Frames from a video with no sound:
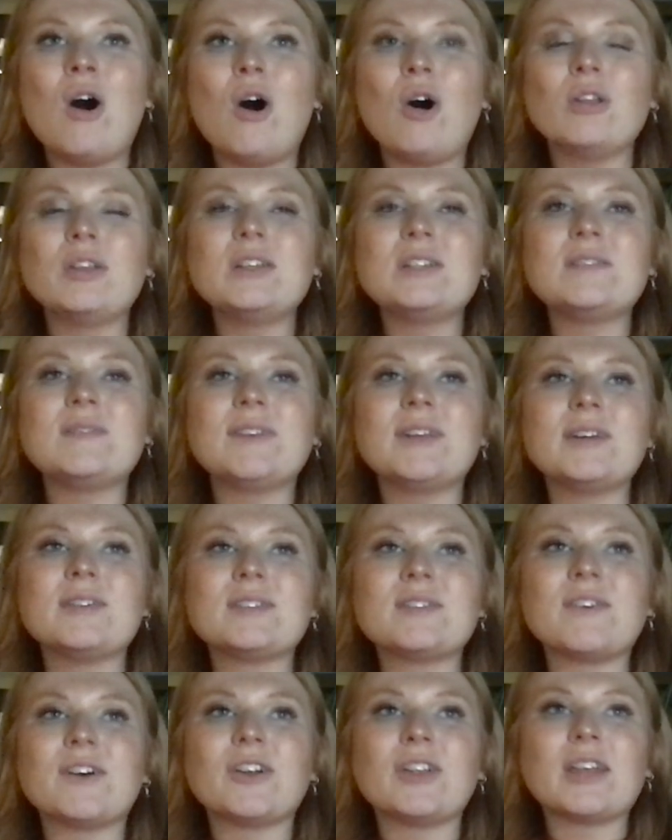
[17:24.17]
all these
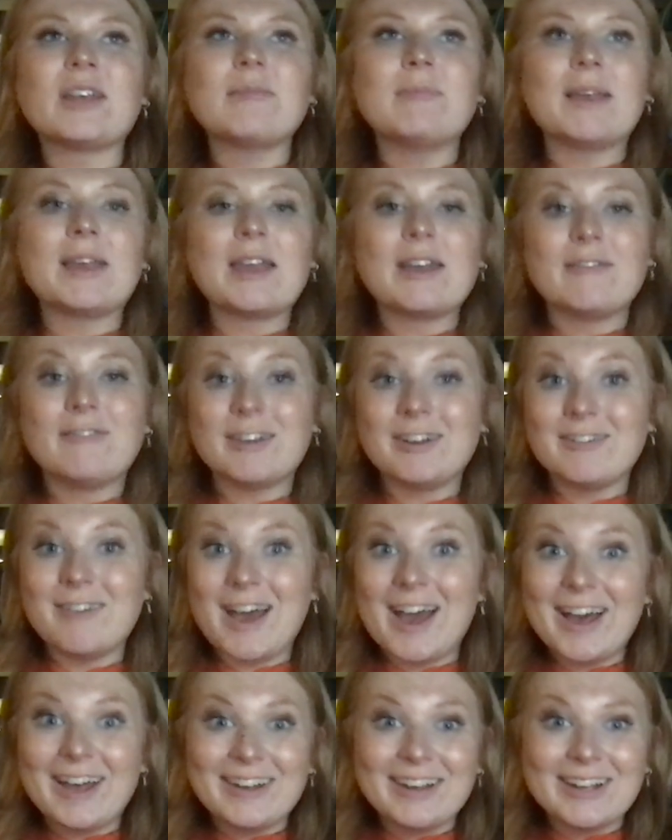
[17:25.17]
videos of her like making fun
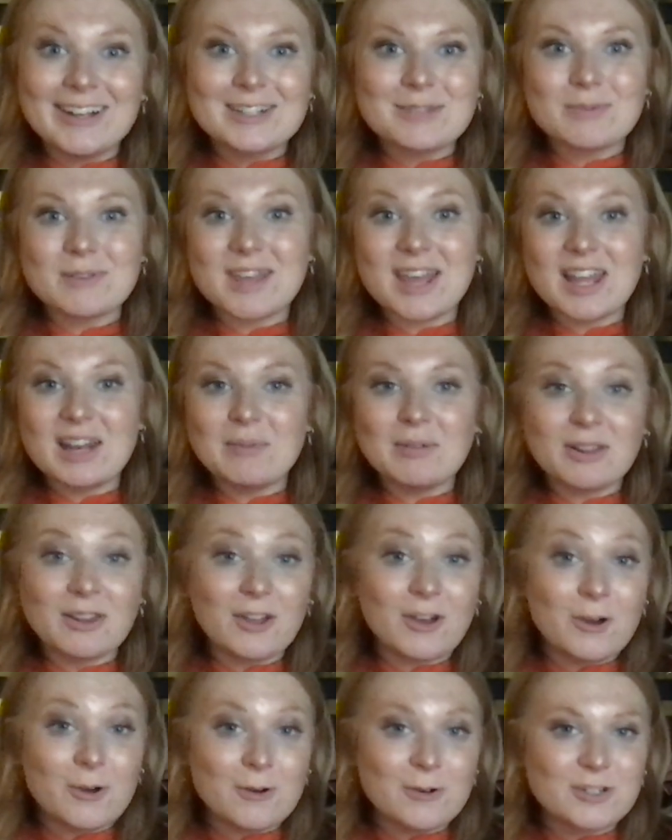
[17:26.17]
of edits with Kate
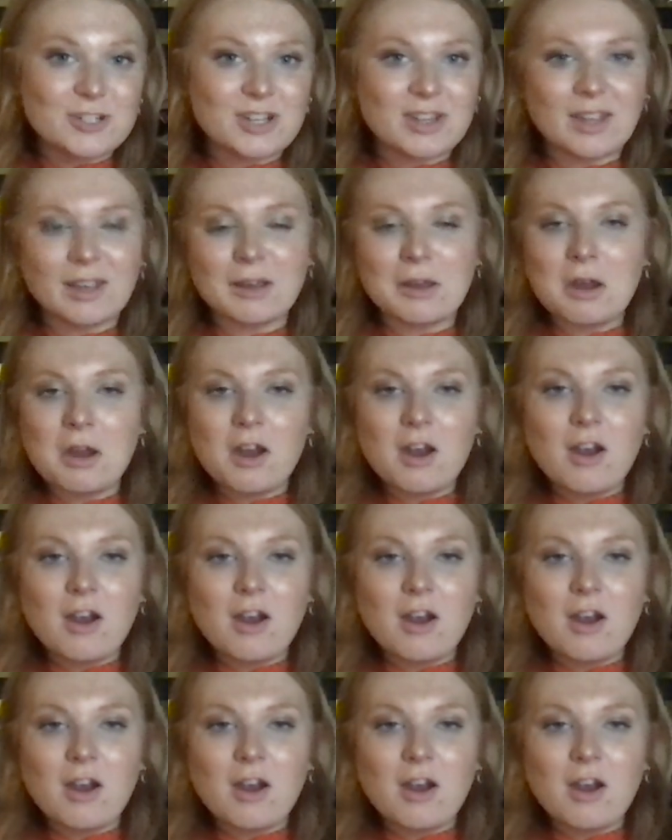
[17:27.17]
Maloche and like